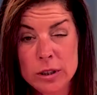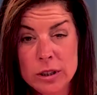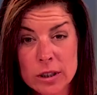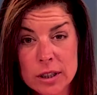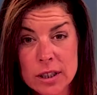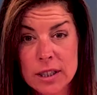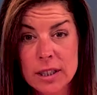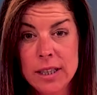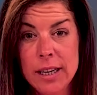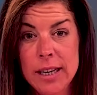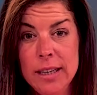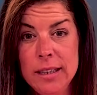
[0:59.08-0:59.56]

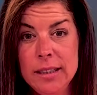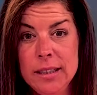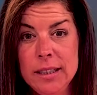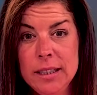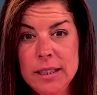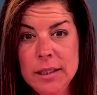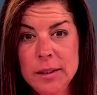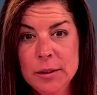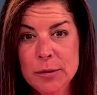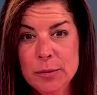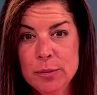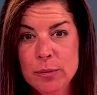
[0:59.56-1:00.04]
understand
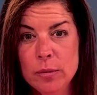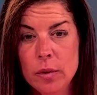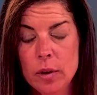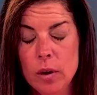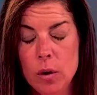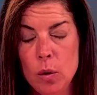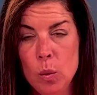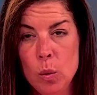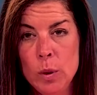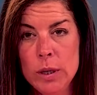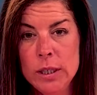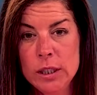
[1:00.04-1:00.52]
this,
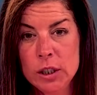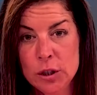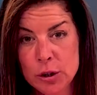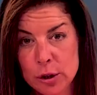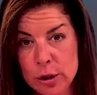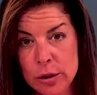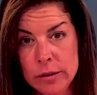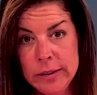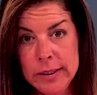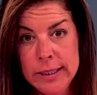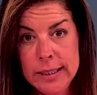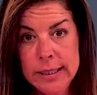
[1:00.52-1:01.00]
we
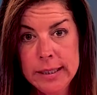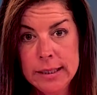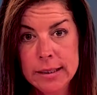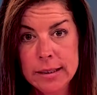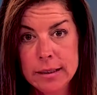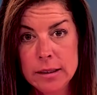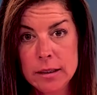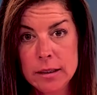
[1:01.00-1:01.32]
surveyed